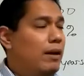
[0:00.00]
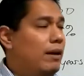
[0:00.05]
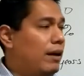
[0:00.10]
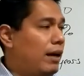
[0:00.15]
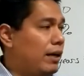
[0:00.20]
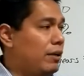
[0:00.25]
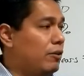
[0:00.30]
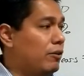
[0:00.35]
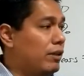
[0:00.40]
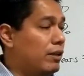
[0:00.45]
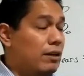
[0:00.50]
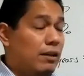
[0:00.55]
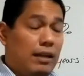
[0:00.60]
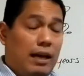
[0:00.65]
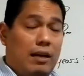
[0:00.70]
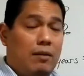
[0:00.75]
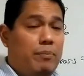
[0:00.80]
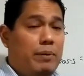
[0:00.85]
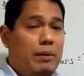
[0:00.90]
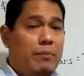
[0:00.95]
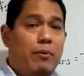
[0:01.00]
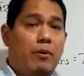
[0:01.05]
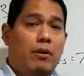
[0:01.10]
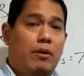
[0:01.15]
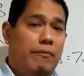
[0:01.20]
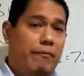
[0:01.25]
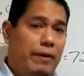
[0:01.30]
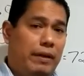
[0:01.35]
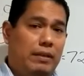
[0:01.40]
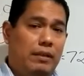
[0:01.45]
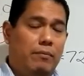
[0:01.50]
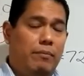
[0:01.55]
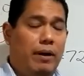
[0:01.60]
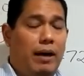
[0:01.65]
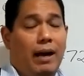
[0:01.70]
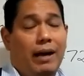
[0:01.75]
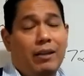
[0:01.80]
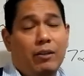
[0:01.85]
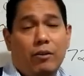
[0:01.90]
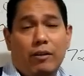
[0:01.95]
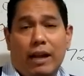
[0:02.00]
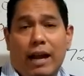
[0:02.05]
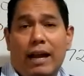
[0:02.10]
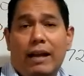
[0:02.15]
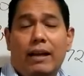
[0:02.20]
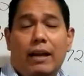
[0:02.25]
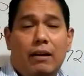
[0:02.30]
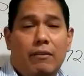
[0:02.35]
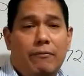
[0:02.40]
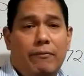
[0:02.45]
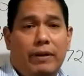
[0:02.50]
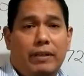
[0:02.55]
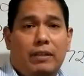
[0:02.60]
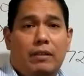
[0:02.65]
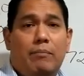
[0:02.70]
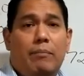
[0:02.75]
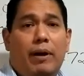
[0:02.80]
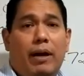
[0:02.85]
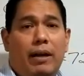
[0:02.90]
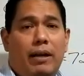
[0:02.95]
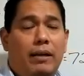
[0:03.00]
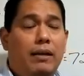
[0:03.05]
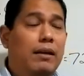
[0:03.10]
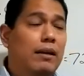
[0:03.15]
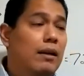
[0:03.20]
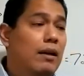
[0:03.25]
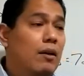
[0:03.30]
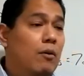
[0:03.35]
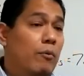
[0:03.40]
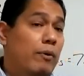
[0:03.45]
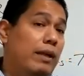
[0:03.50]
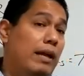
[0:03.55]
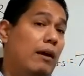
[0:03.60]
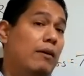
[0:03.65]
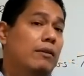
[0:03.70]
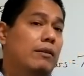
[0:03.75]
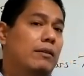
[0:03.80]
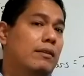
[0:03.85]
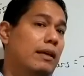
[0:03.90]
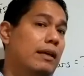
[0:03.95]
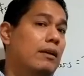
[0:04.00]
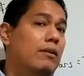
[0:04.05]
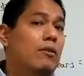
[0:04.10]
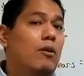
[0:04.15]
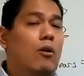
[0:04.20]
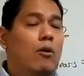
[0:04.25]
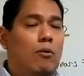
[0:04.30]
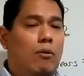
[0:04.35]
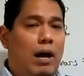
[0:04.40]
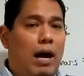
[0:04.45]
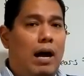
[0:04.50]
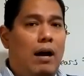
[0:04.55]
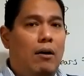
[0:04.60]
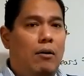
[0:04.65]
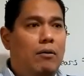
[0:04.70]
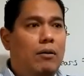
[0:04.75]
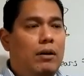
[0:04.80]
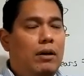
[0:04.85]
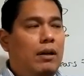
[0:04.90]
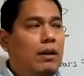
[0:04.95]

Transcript: I know that a lot of people are affected by I know that I got affected by it when I didn't know how